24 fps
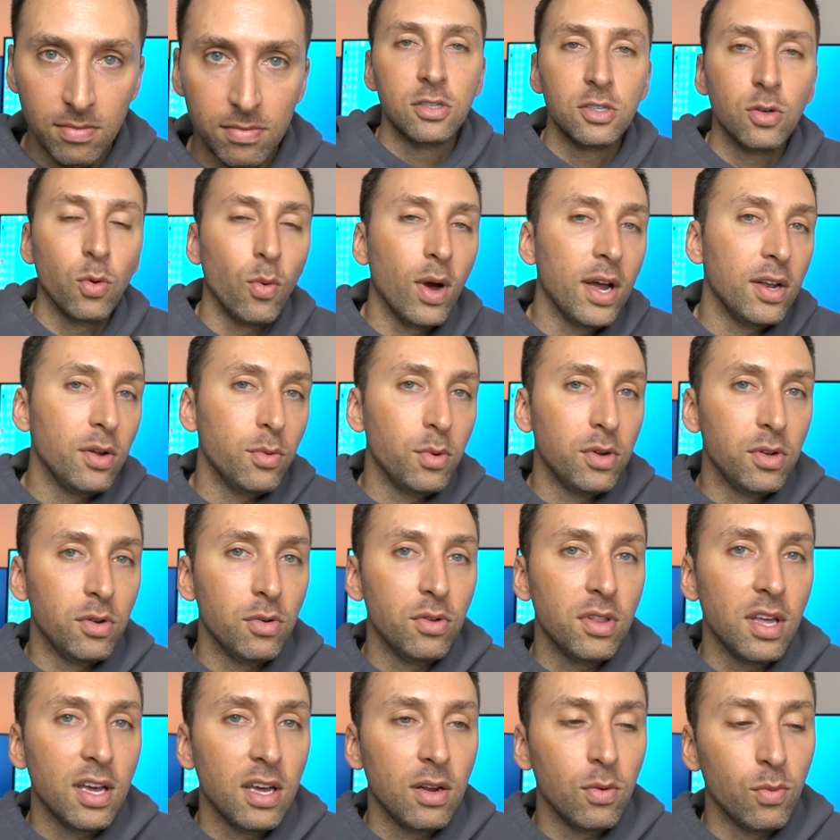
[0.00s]
So why do we
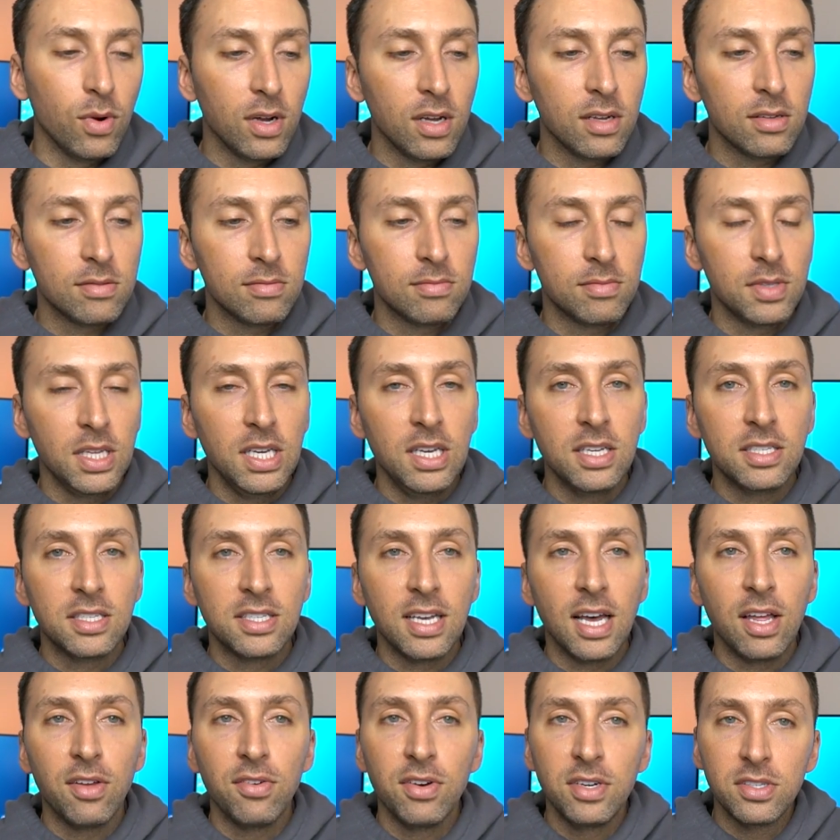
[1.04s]
do that? Well, the
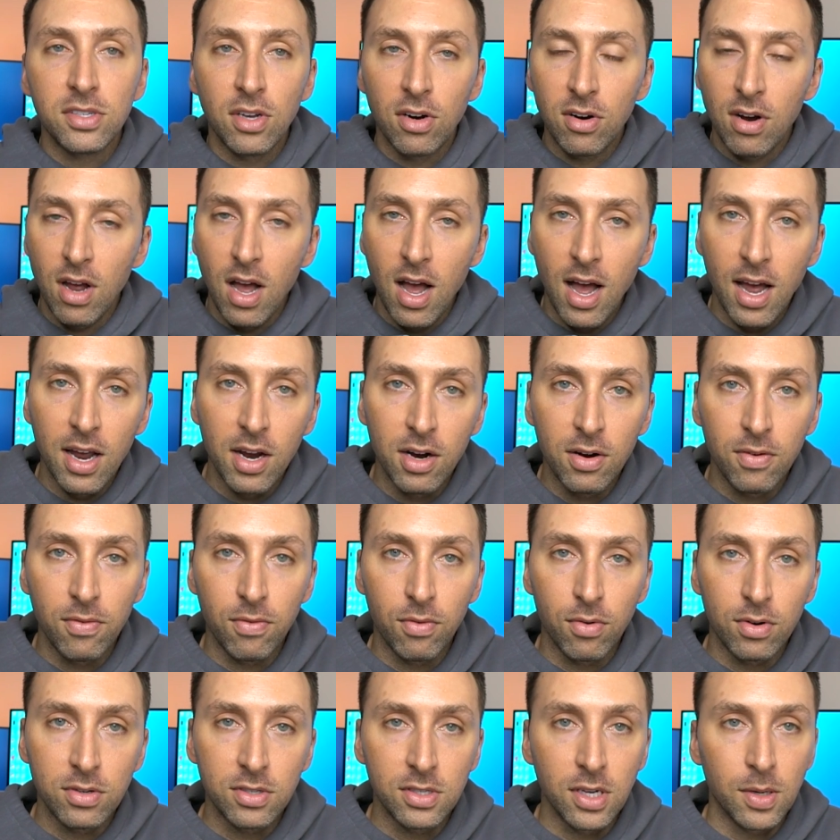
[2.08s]
salaries are higher
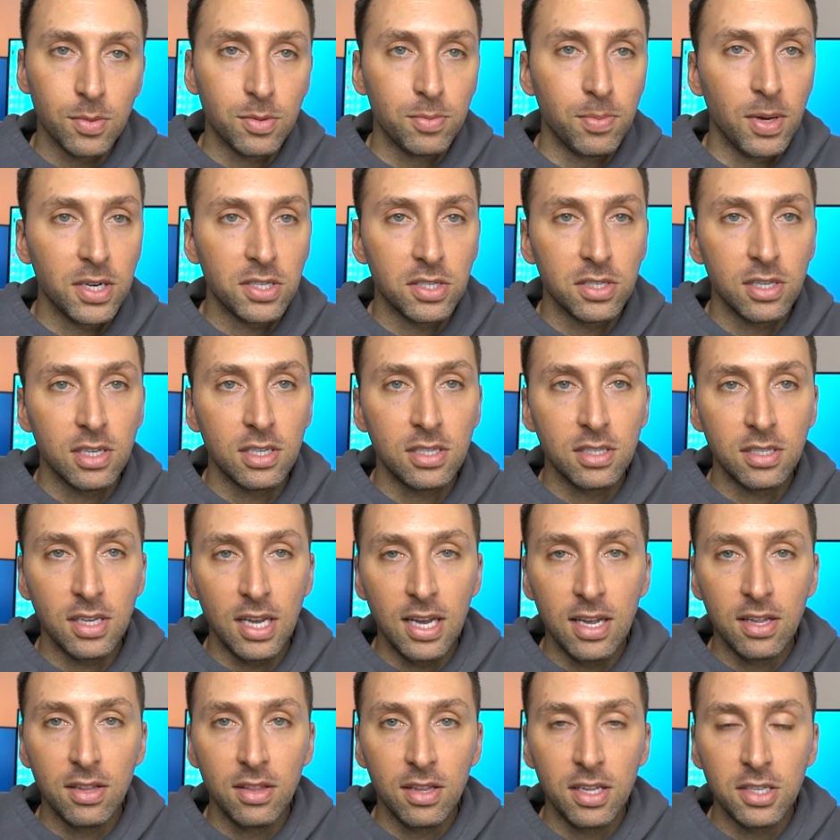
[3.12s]
for subspecialists
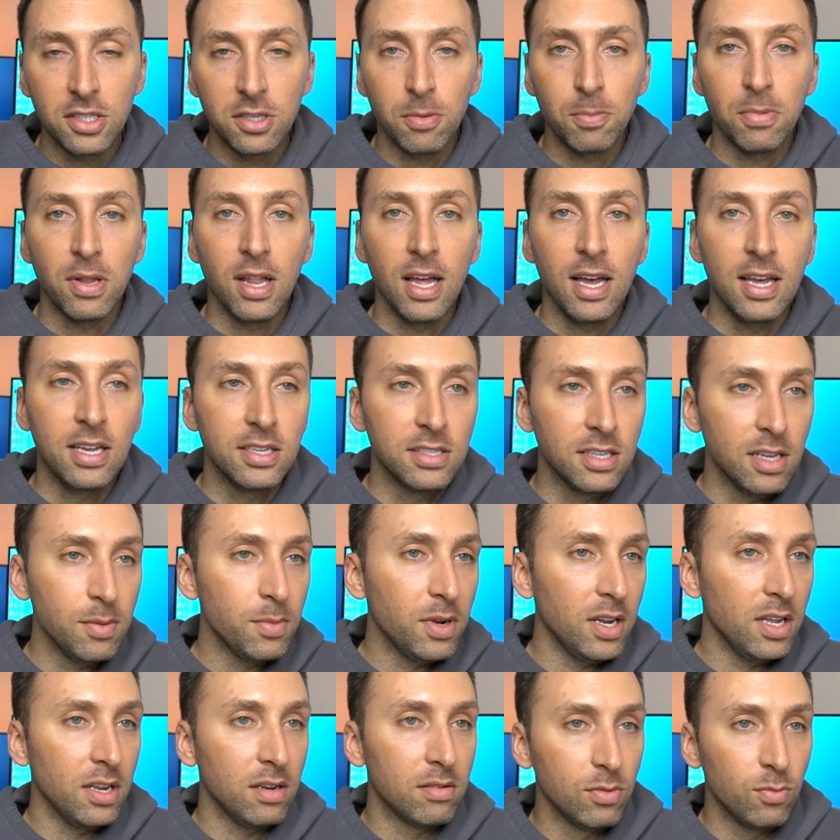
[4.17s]
and the supply is
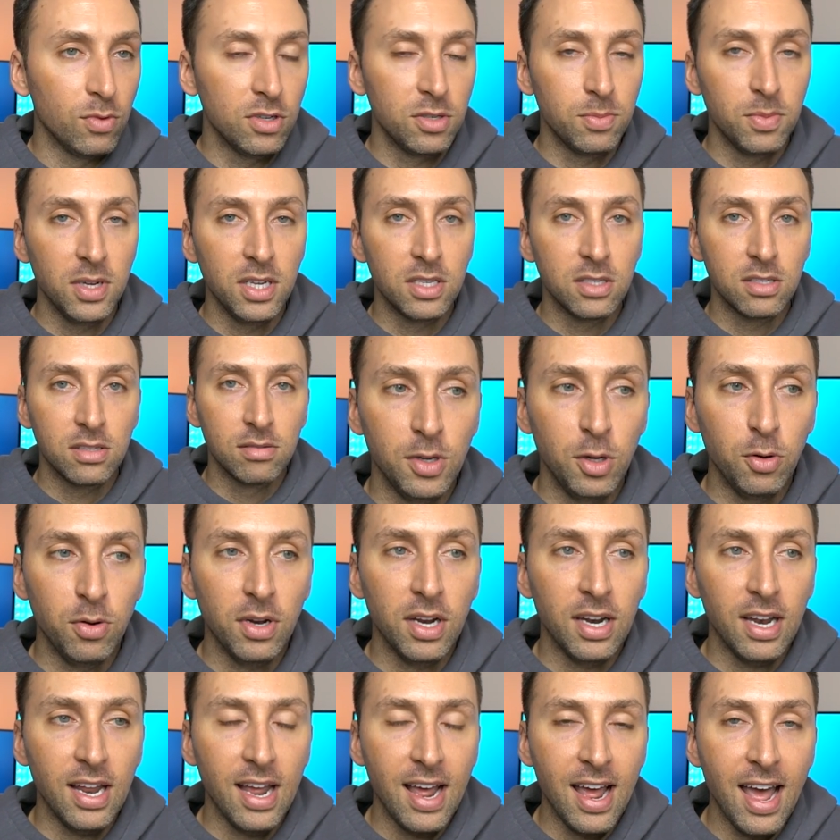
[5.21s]
limited, which means you
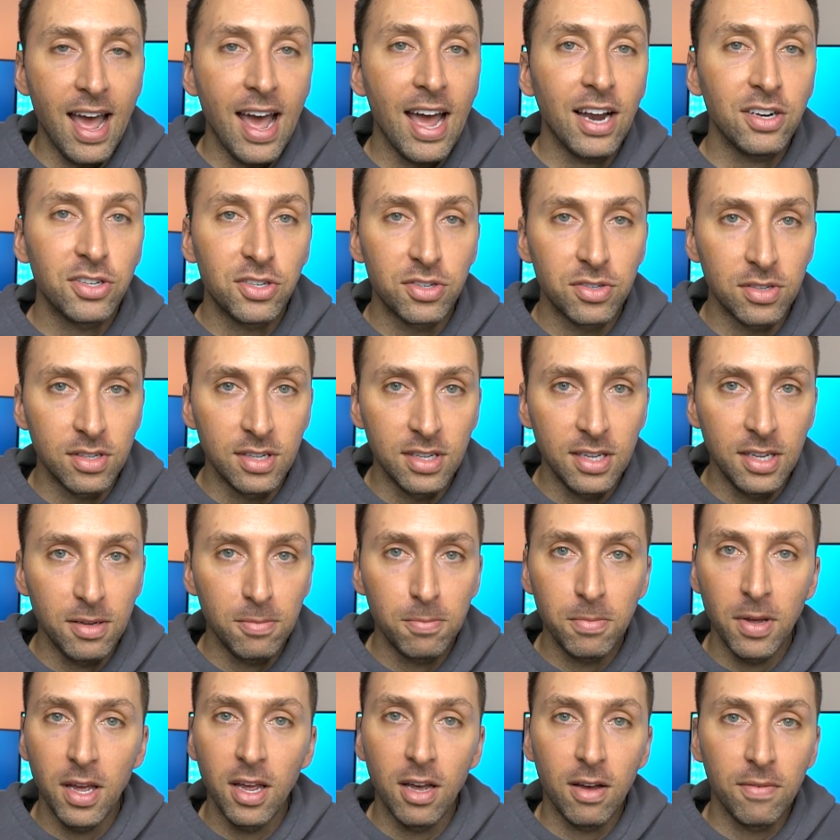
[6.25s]
can actually
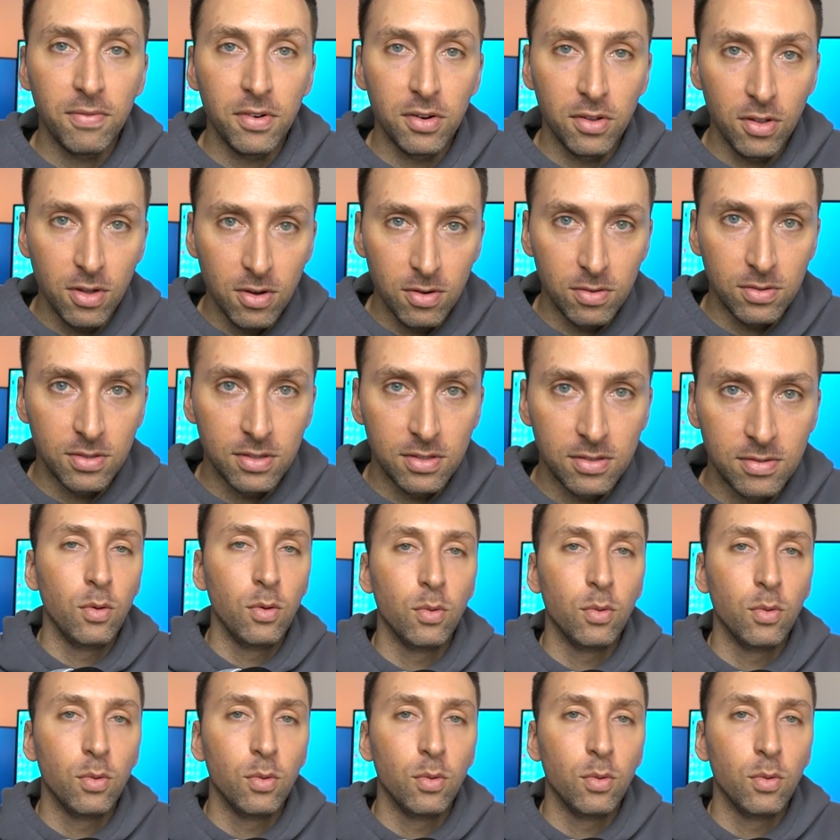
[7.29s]
pay off your loans.